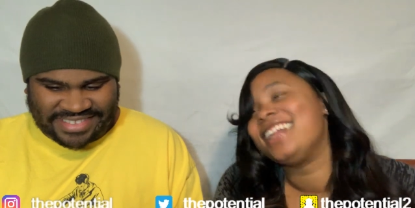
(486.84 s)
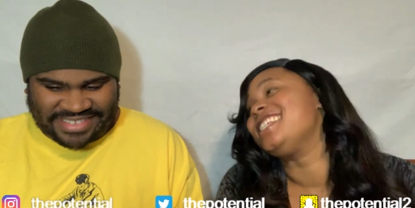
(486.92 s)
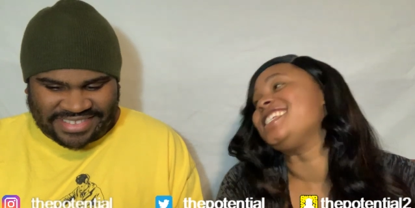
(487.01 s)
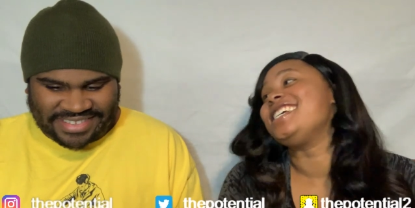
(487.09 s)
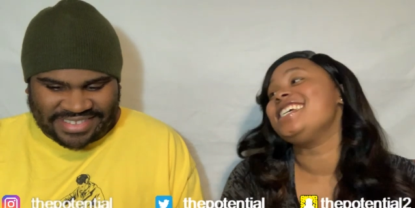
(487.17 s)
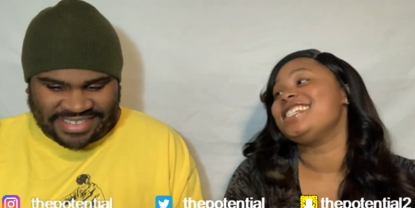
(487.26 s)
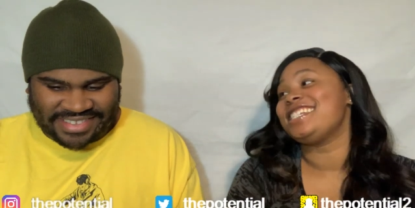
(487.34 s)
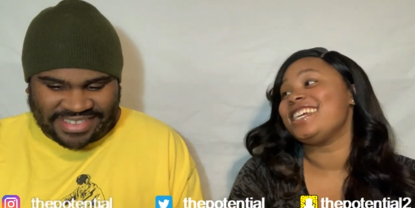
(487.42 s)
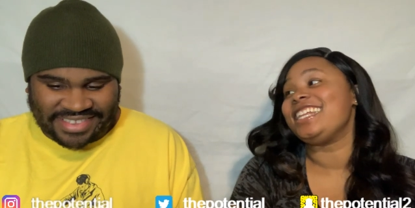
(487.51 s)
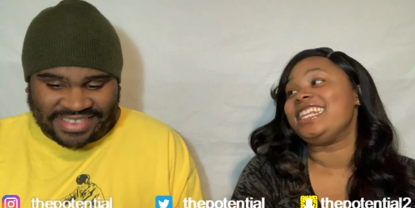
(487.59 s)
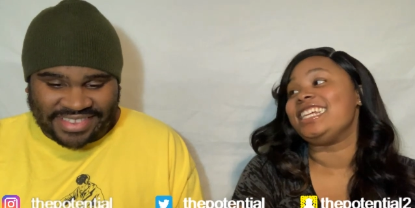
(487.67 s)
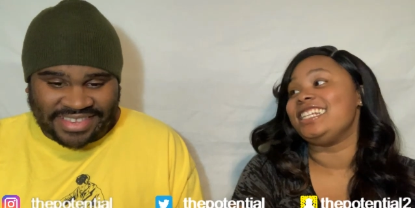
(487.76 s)
Speaker 1: she a
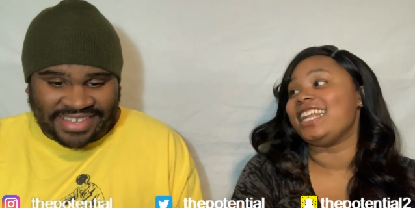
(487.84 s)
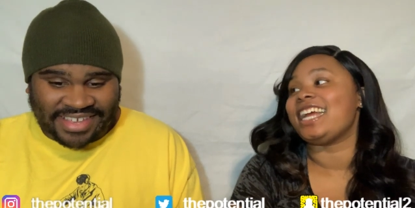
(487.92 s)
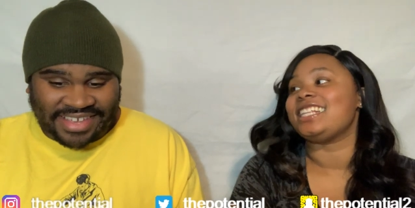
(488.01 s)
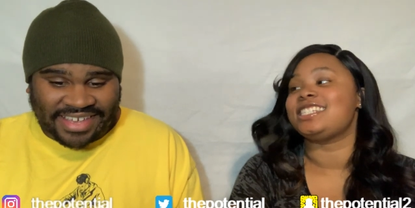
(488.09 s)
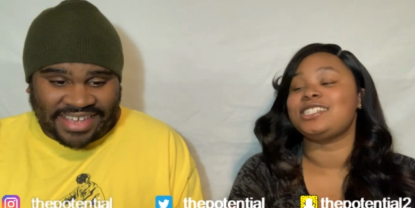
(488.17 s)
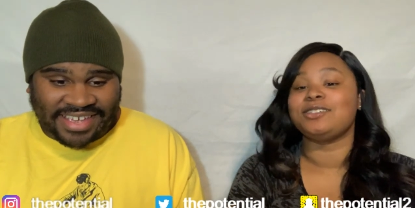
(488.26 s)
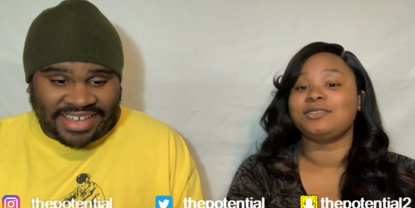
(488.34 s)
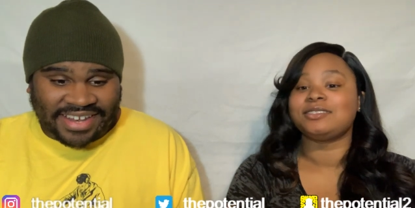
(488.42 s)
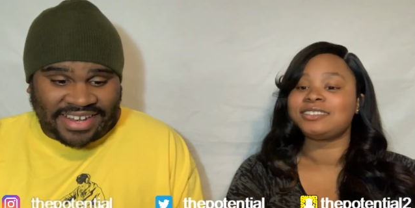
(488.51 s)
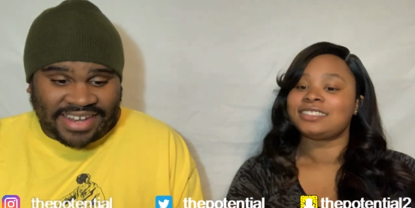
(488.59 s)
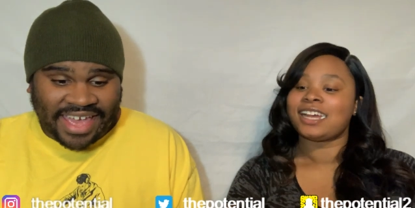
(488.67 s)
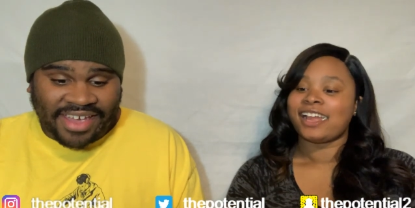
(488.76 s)
little nut too.
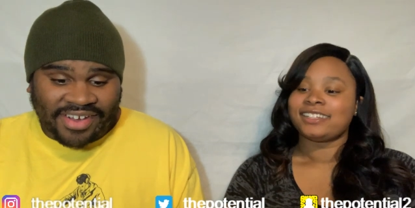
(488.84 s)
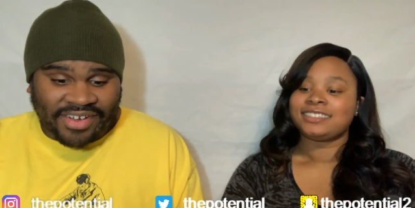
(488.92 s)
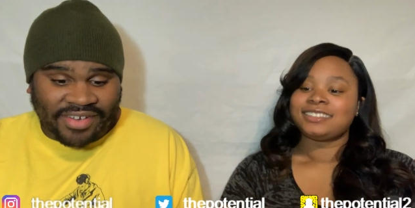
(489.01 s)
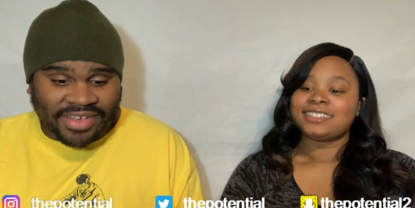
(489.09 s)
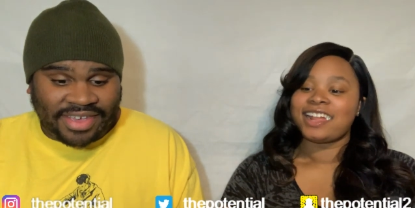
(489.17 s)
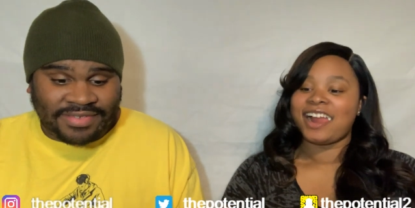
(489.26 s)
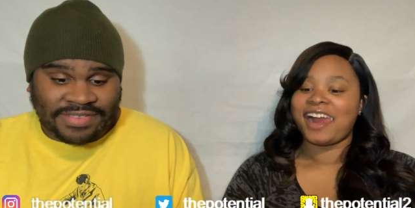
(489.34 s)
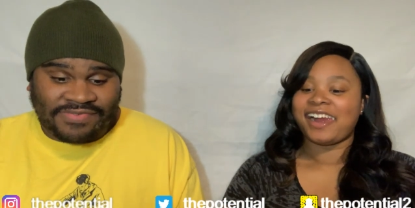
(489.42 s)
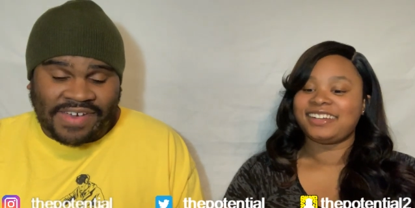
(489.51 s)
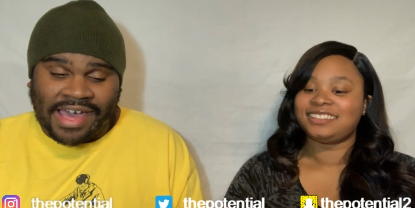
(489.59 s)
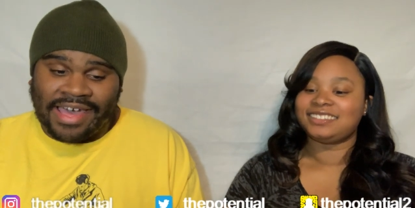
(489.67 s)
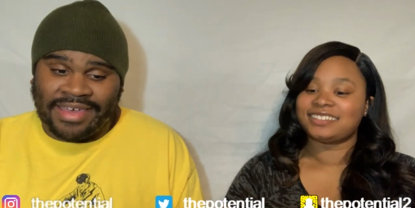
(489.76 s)
Speaker 2: That girl gives
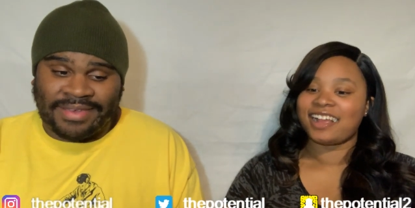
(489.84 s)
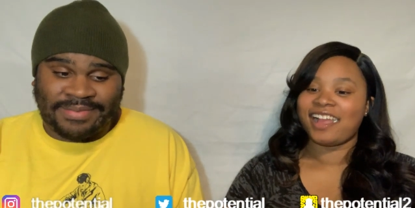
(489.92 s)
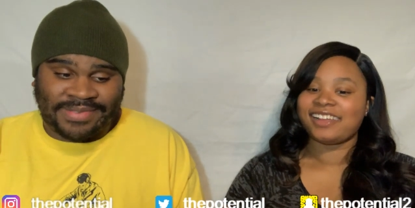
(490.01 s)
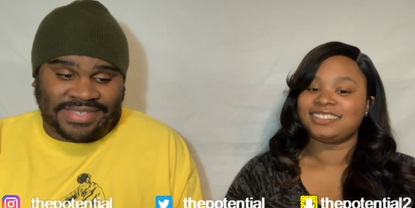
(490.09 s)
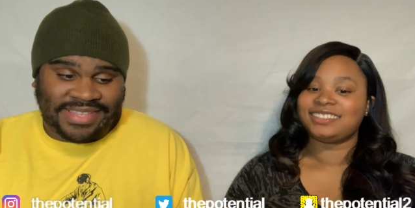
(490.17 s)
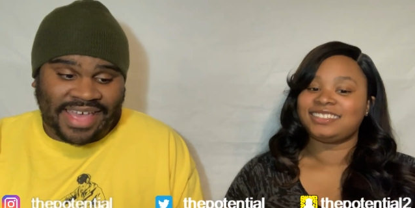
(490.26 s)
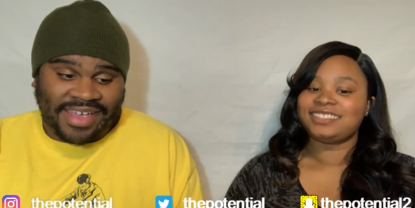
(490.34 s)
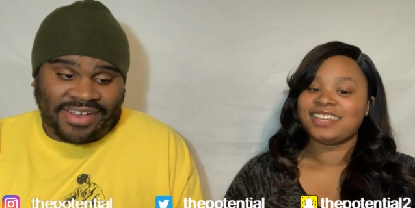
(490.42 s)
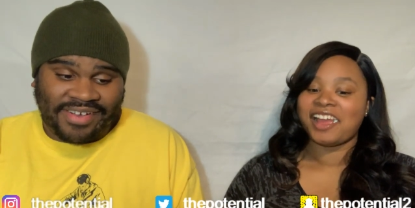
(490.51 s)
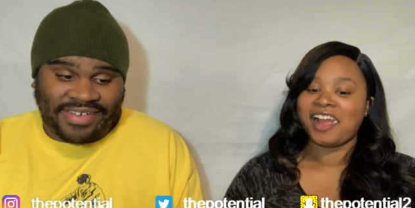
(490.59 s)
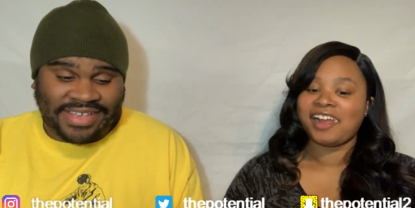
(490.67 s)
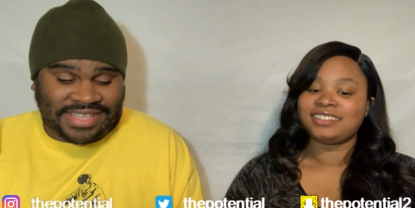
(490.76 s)
vibes. That
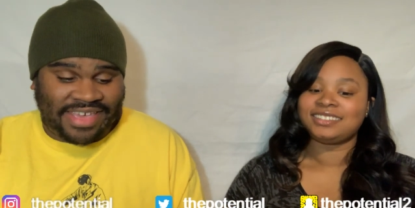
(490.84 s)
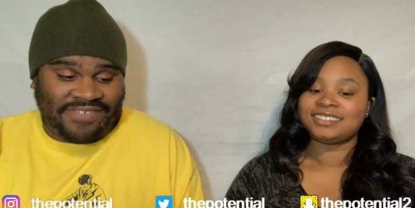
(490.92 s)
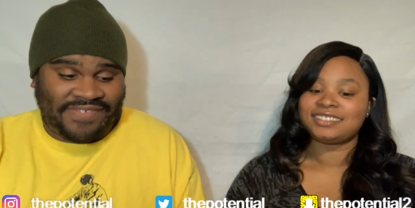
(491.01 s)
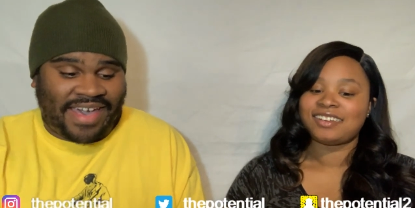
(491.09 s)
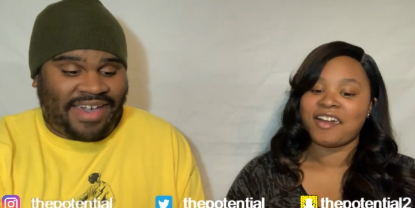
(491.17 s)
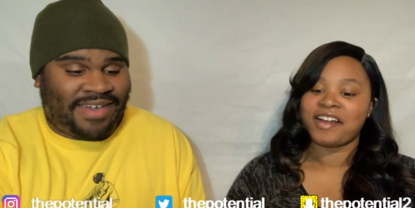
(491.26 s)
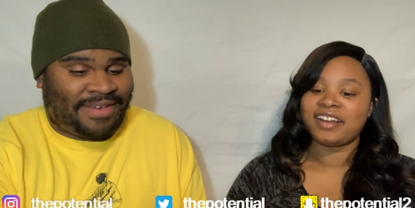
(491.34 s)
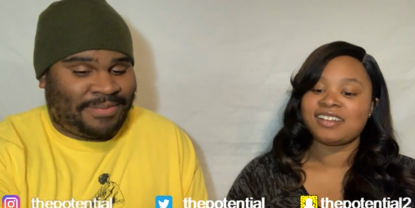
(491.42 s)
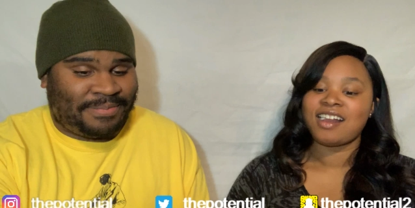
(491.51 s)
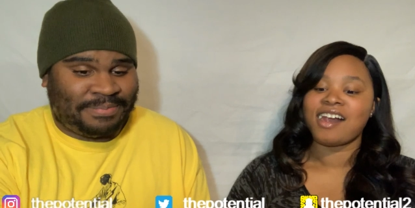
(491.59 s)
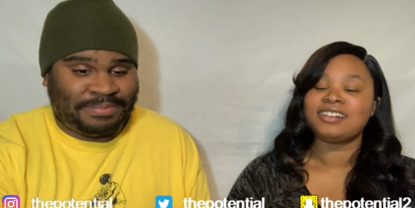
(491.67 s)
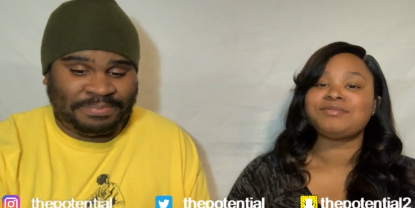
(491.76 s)
girl is a
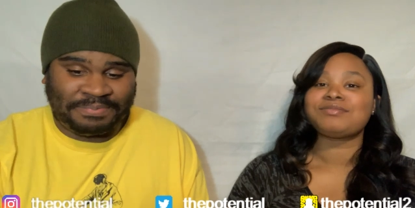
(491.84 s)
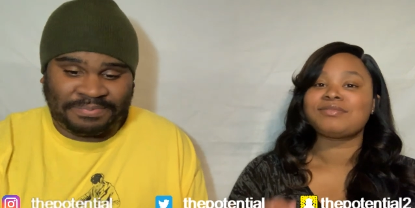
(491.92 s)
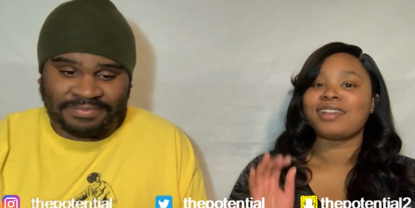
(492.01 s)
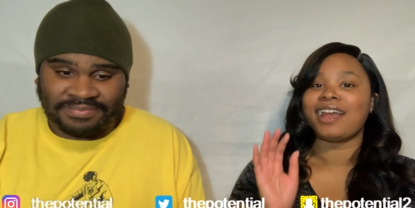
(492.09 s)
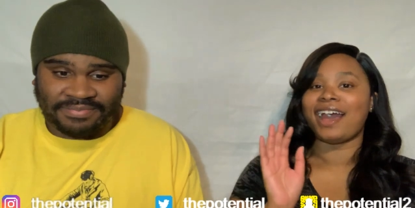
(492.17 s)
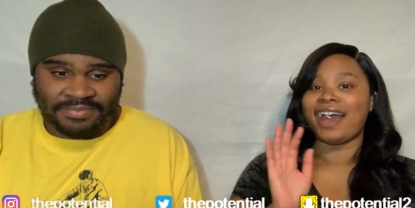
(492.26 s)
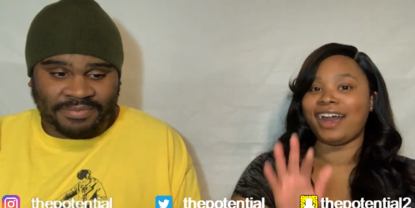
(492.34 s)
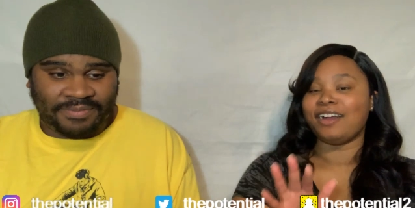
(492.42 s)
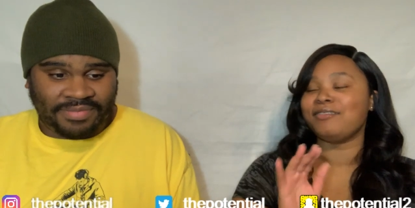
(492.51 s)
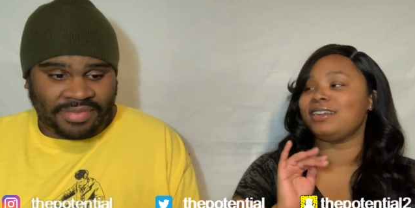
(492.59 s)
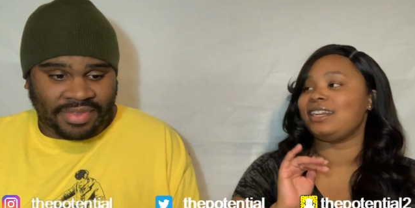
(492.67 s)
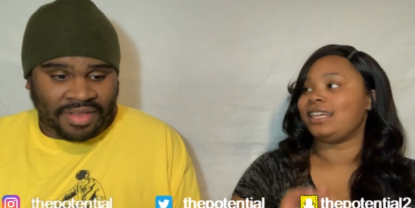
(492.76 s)
vibe.
Speaker 1: I
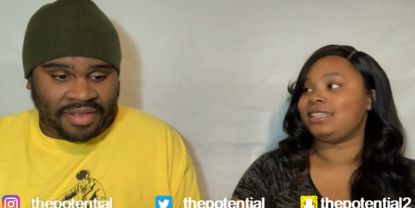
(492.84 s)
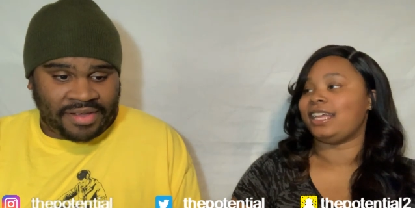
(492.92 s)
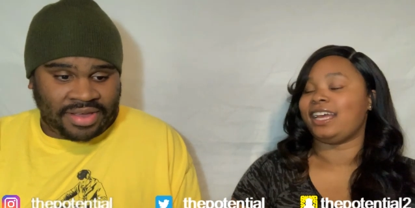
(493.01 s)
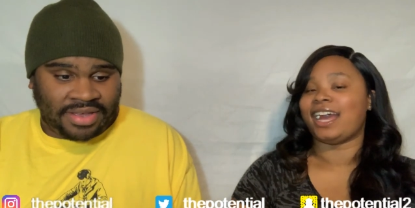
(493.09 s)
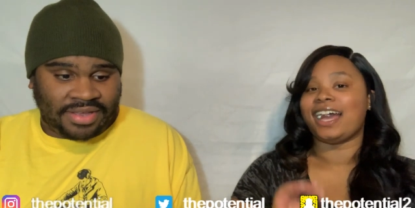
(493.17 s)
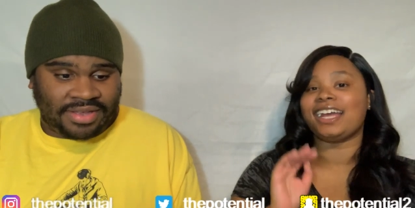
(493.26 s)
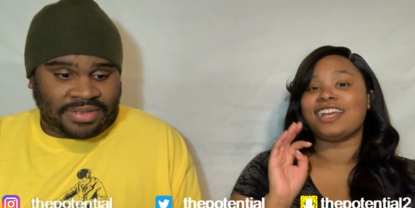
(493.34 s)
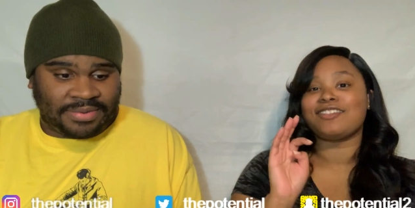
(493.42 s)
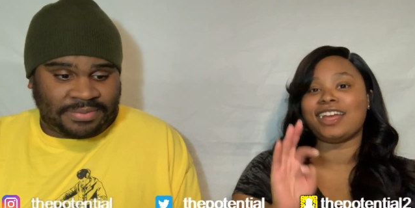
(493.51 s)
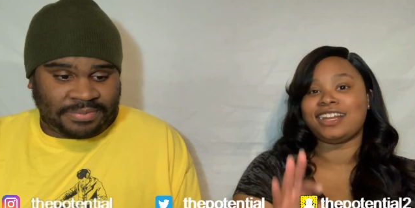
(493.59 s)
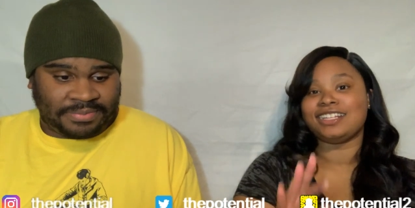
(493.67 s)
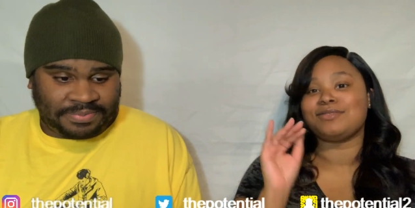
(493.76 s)
really like that. I give
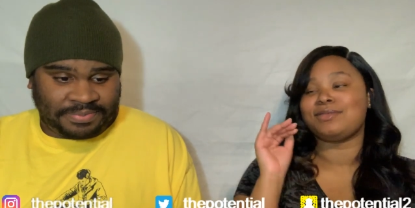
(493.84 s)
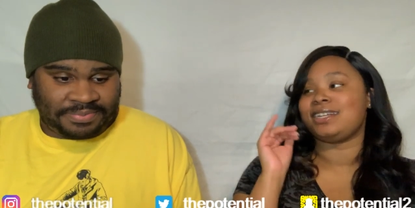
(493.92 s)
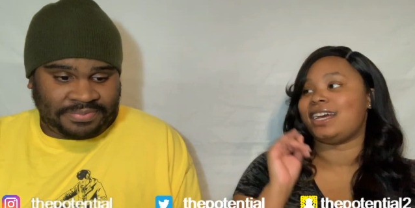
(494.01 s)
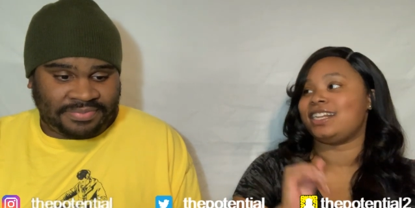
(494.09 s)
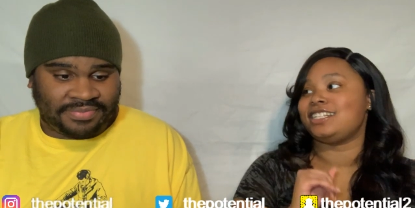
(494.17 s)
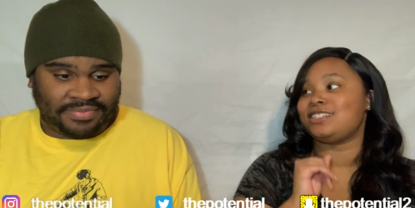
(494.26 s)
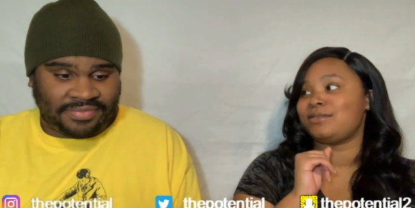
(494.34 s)
that a 20 out of